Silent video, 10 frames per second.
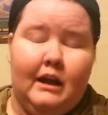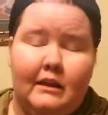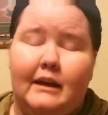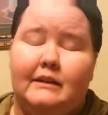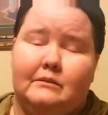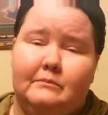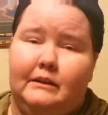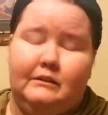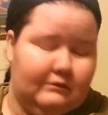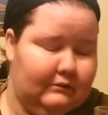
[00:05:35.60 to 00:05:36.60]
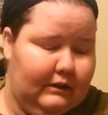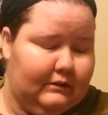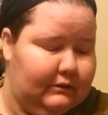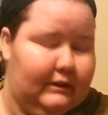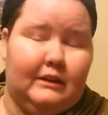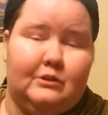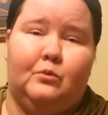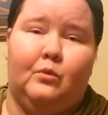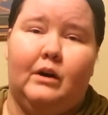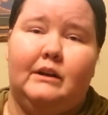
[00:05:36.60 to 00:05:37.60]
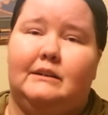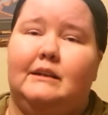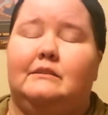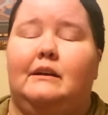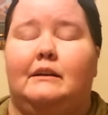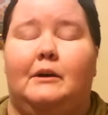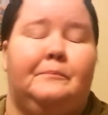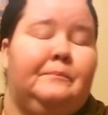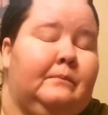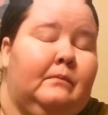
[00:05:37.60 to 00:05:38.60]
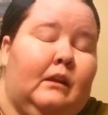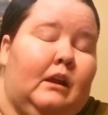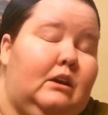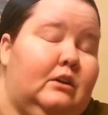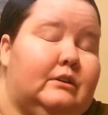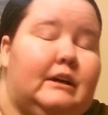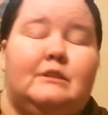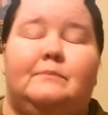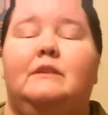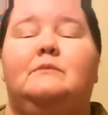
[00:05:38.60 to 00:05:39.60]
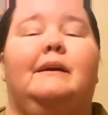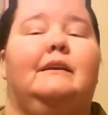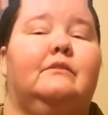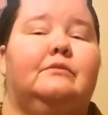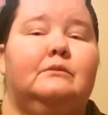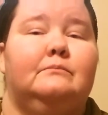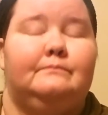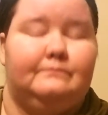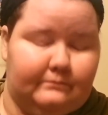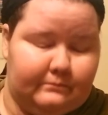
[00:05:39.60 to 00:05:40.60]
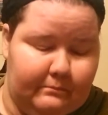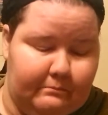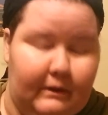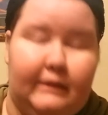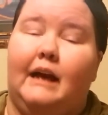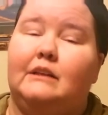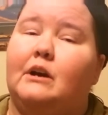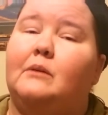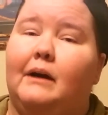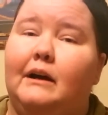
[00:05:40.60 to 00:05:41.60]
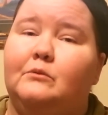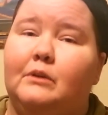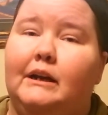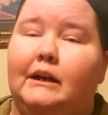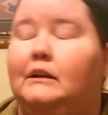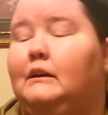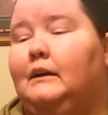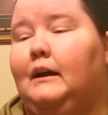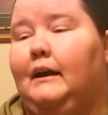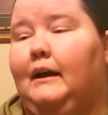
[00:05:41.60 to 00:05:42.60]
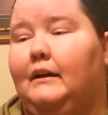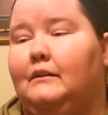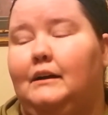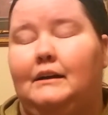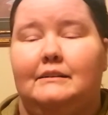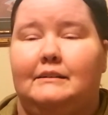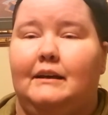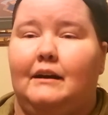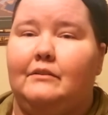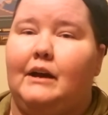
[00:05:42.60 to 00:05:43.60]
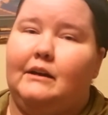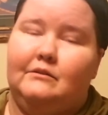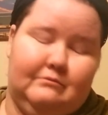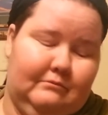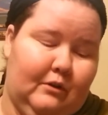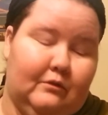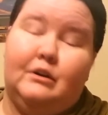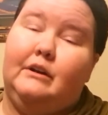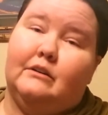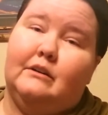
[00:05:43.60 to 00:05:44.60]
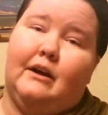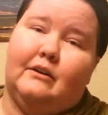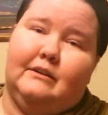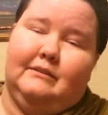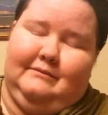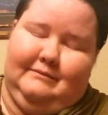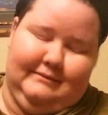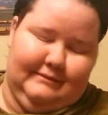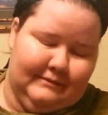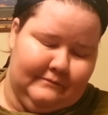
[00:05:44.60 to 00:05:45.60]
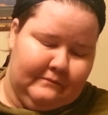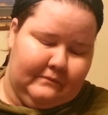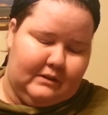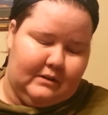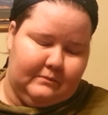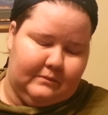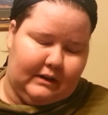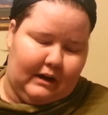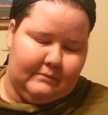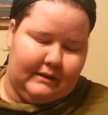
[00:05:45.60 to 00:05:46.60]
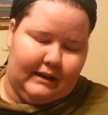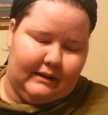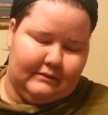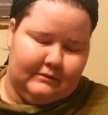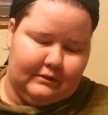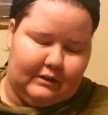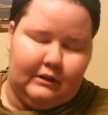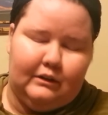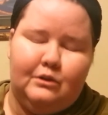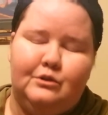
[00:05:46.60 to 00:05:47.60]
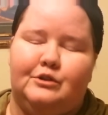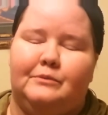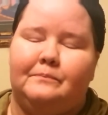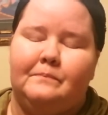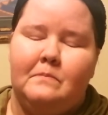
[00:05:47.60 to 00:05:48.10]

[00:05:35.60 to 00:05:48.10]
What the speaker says: And that, to me, literally, that's what it tastes like. Now, your taste buds may differ, but that's how mine read it. And like I said, I've had over a year now to to come to that conclusion,